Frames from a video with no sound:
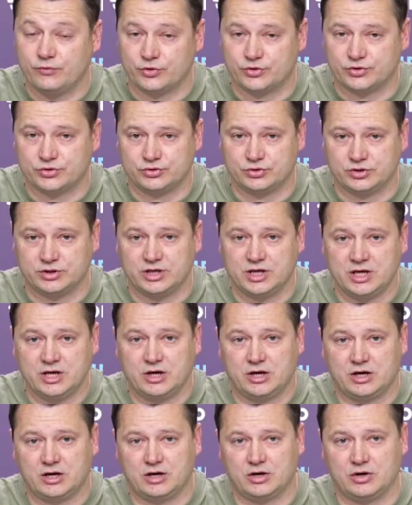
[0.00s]
comfortably.
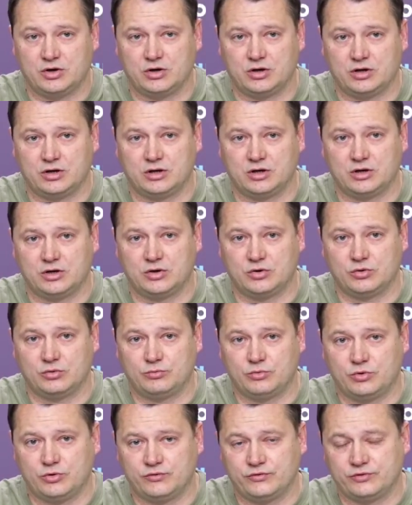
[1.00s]
It will be
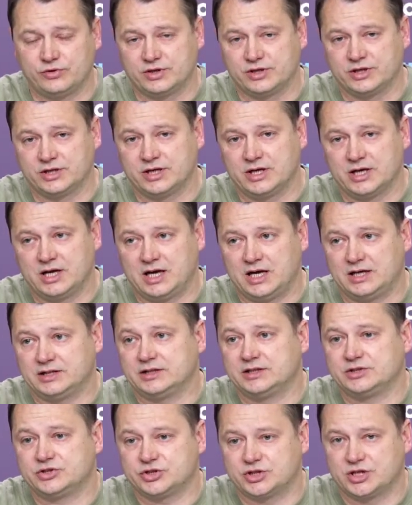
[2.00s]
comfortable
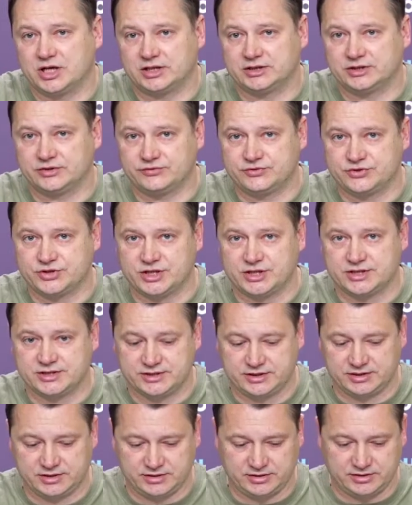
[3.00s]
conditions,
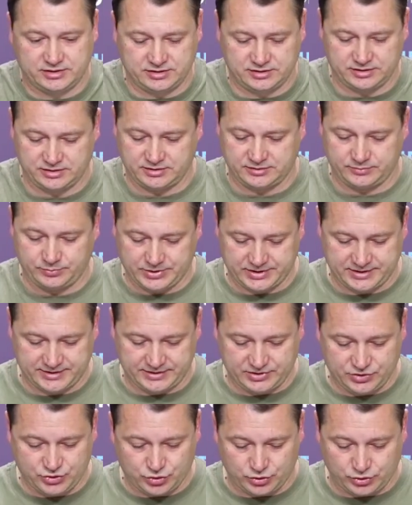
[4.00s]
not just wait in the
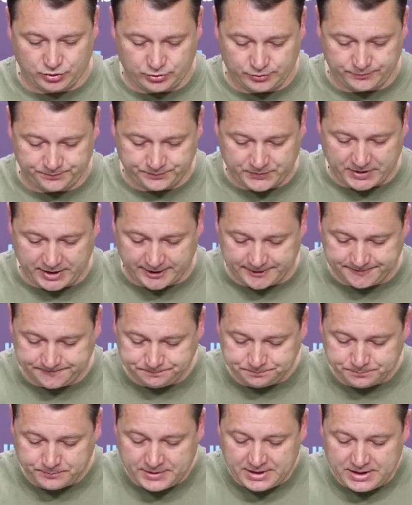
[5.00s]
queue
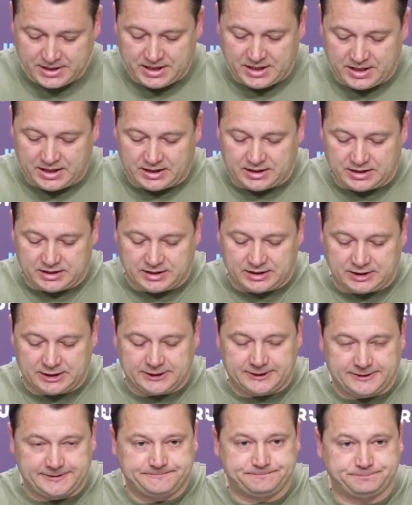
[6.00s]
without
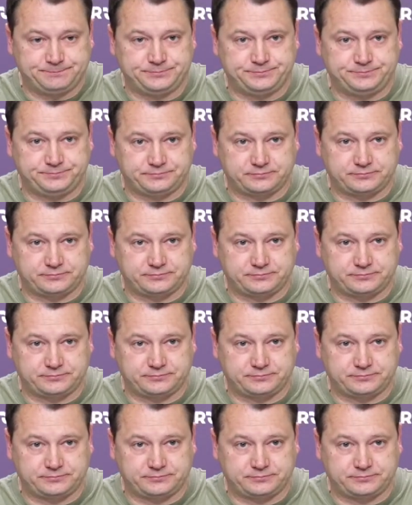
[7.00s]
anything.